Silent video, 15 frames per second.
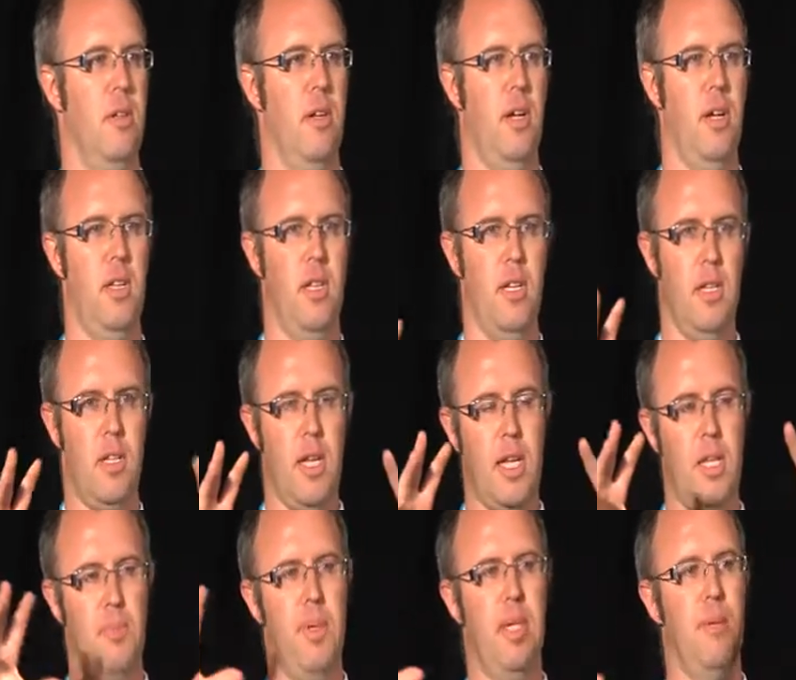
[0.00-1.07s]
At the end of the day,
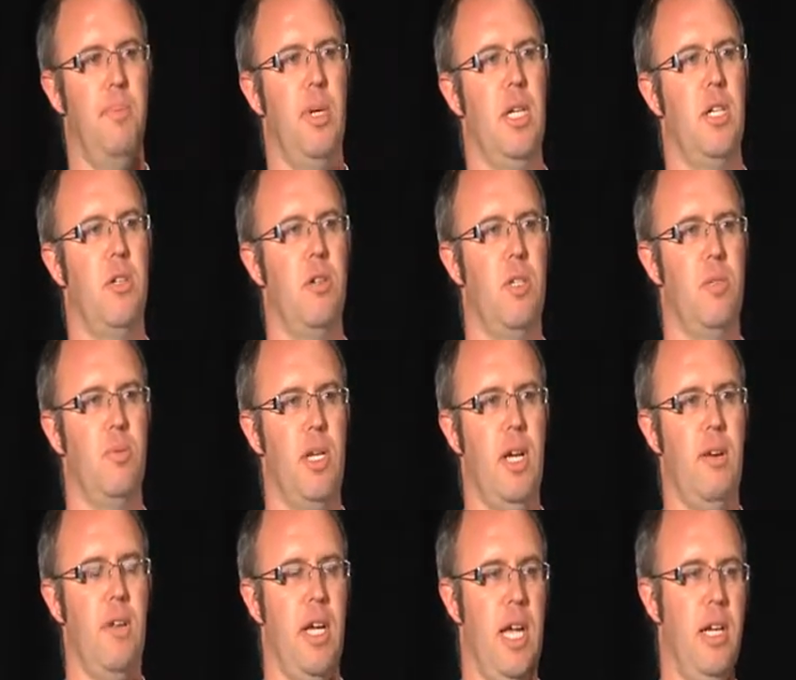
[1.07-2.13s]
the bigger picture is we
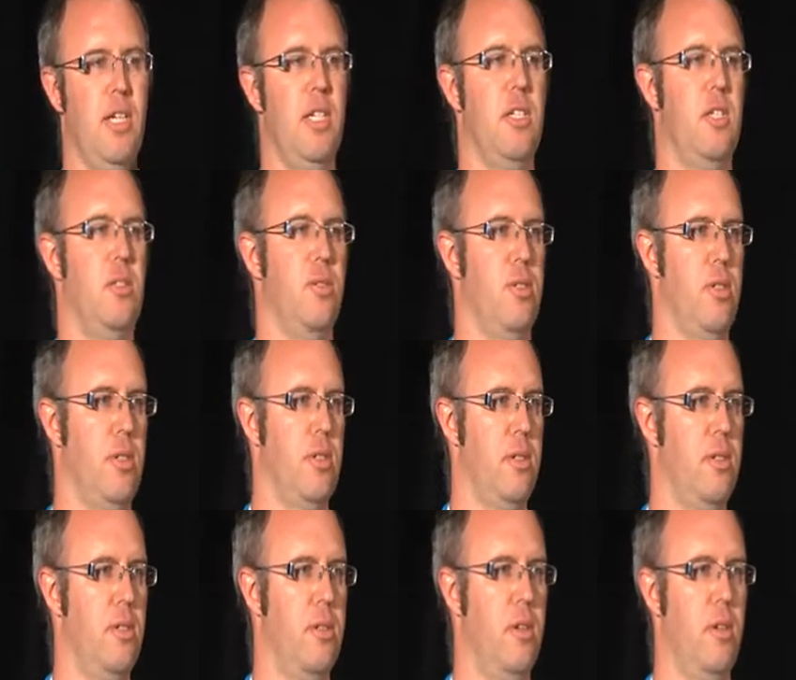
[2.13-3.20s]
have an energy source.
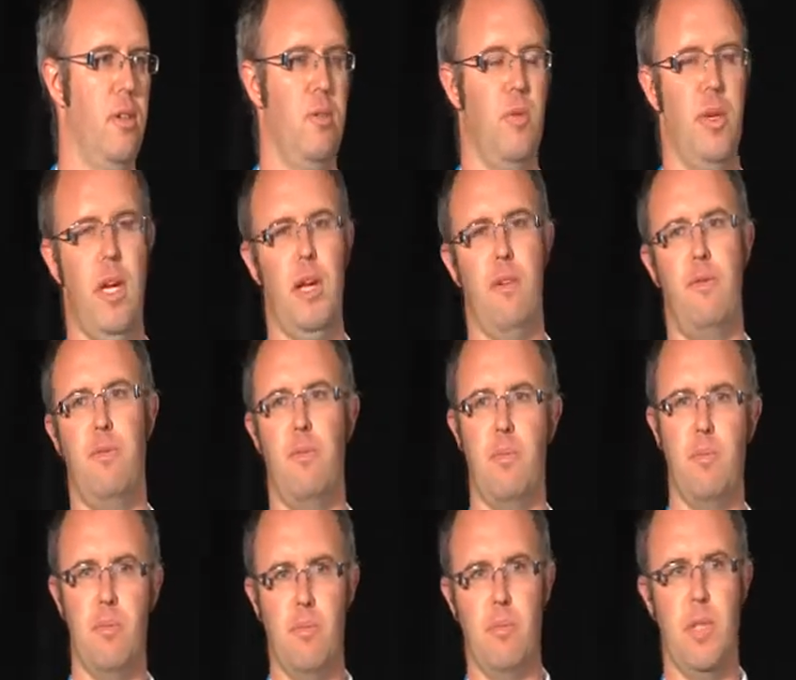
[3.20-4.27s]
We have
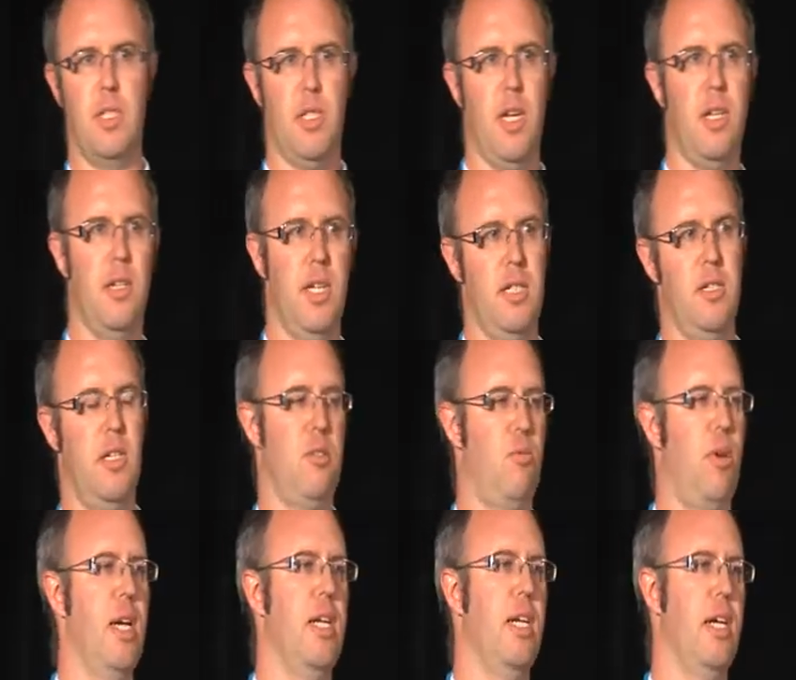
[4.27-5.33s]
the sun, it's
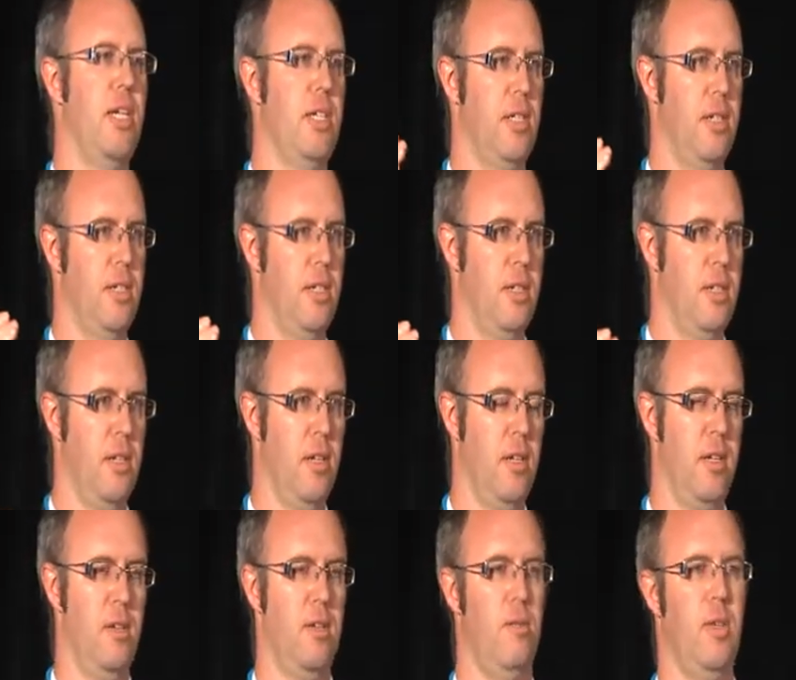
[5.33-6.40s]
radiation.
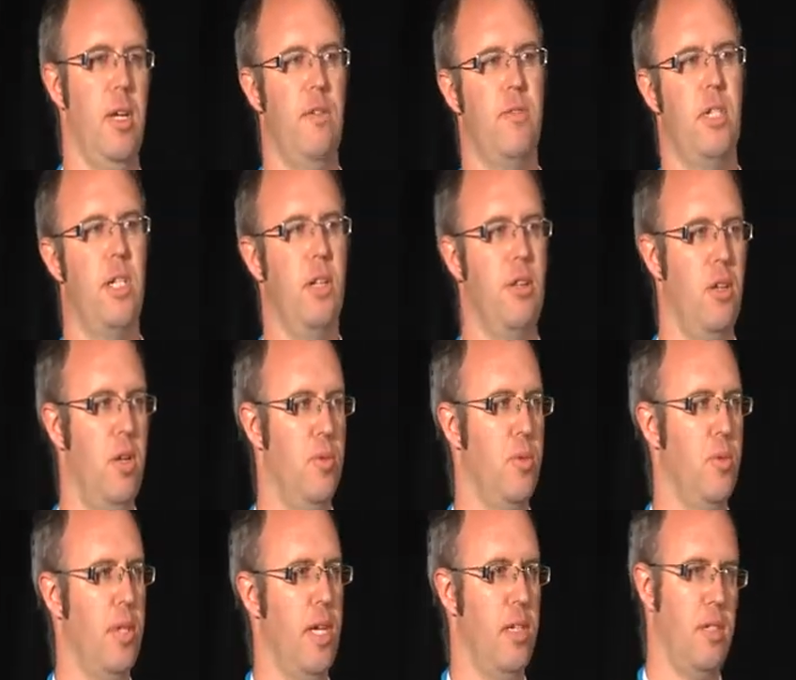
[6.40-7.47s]
We have
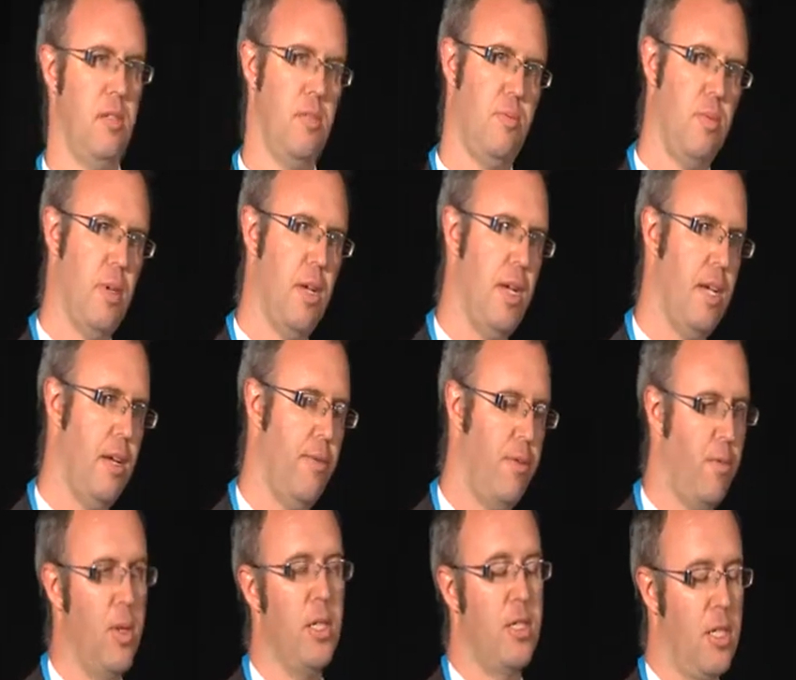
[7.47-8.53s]
geothermal, that's,
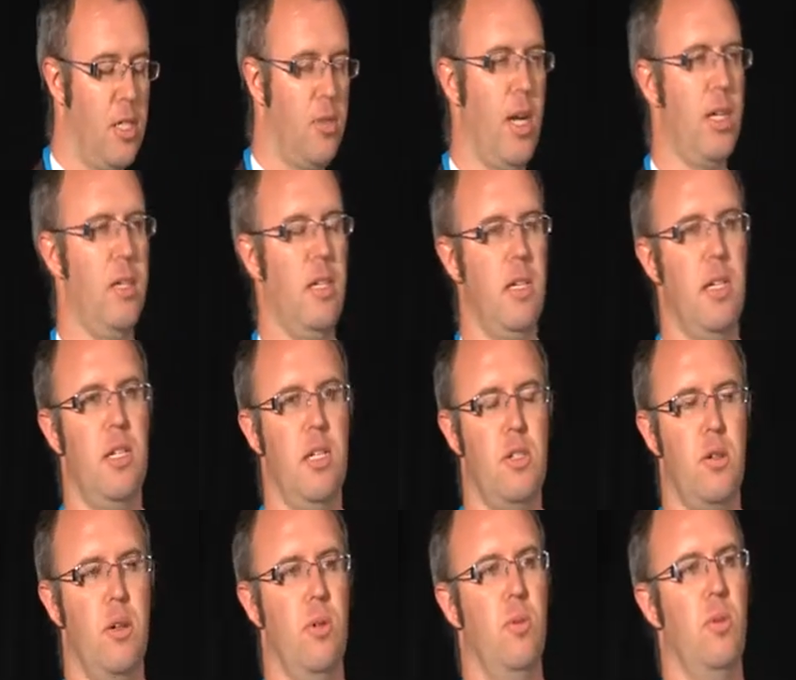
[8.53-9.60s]
when it's extracted, it is
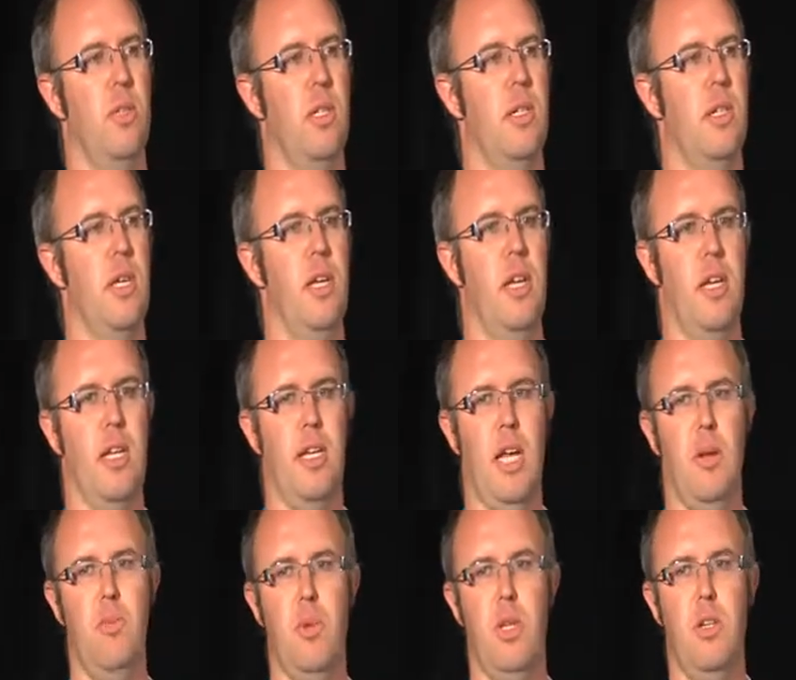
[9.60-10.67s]
hot water.
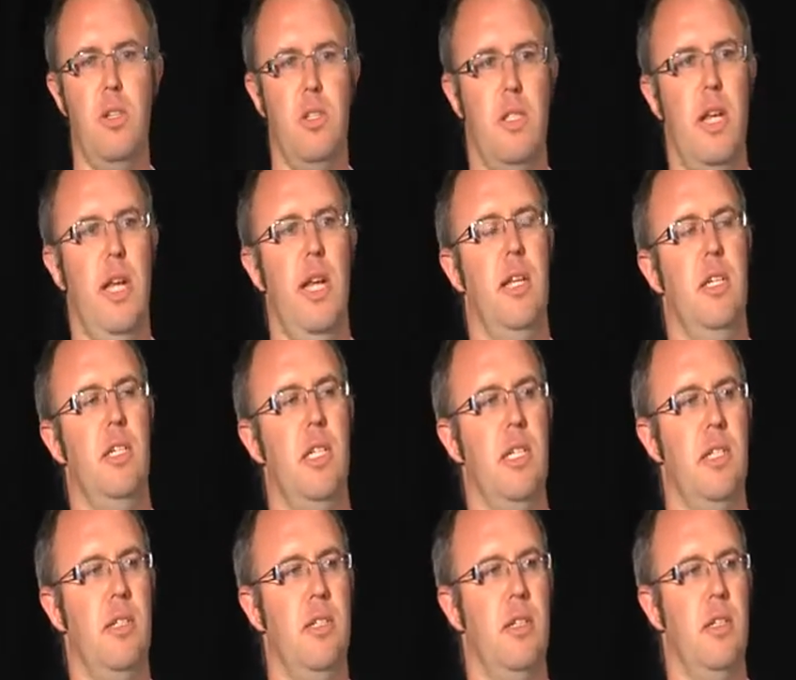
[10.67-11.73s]
Can we use that
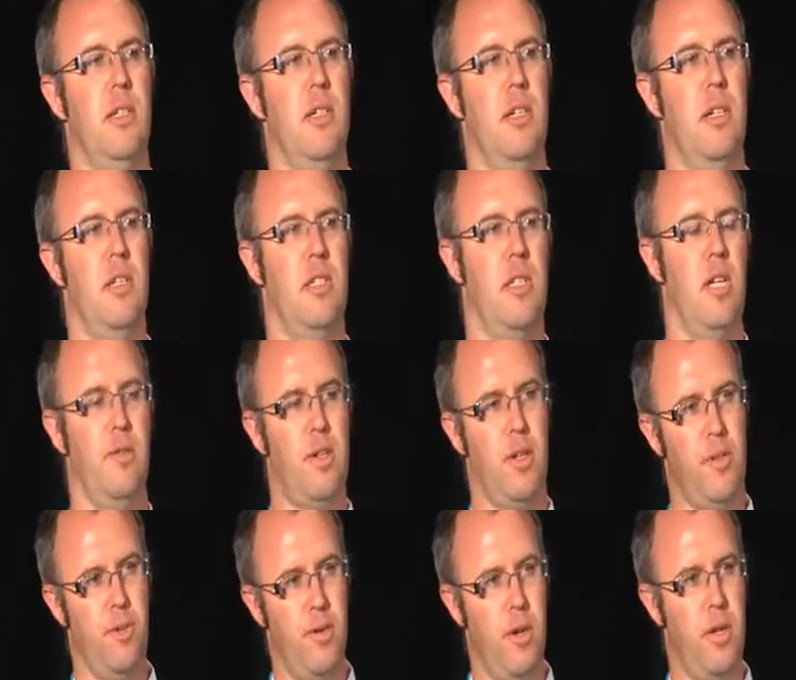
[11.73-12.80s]
energy, instead of
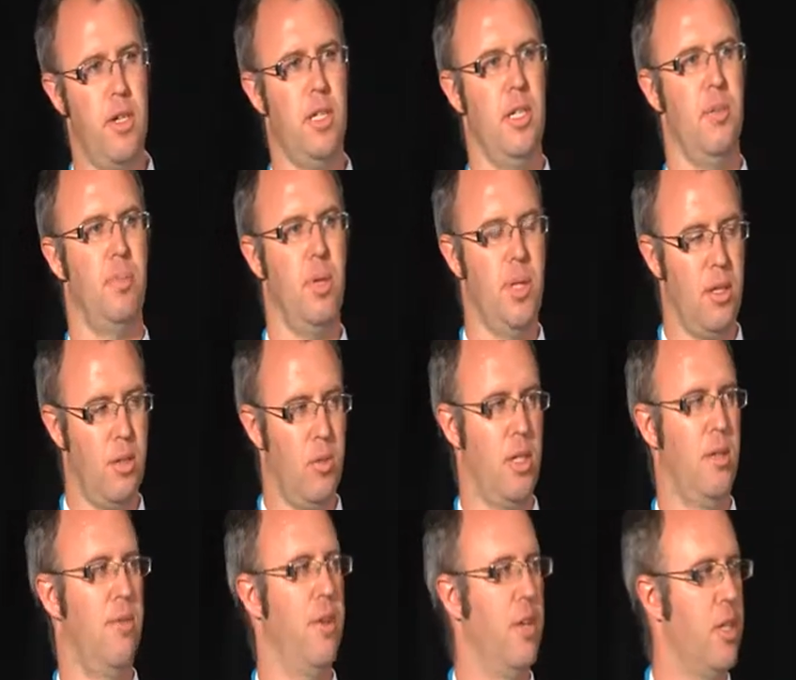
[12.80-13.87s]
converting it, putting it through a
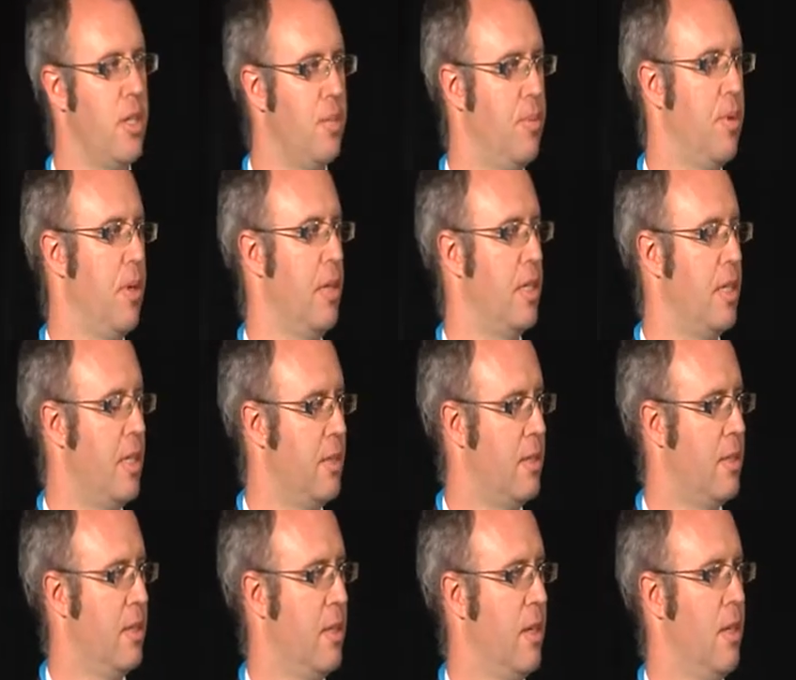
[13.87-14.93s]
conversion
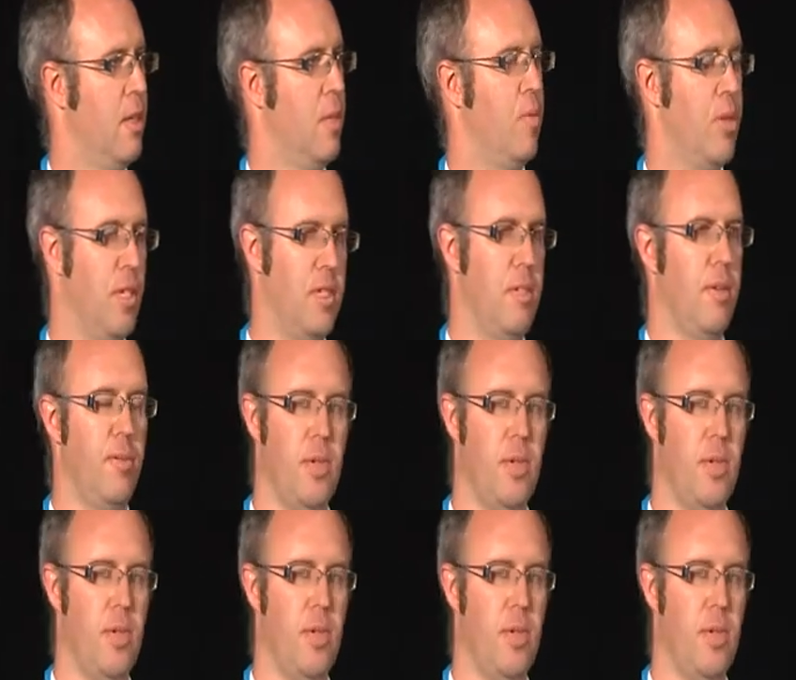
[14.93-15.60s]
process, which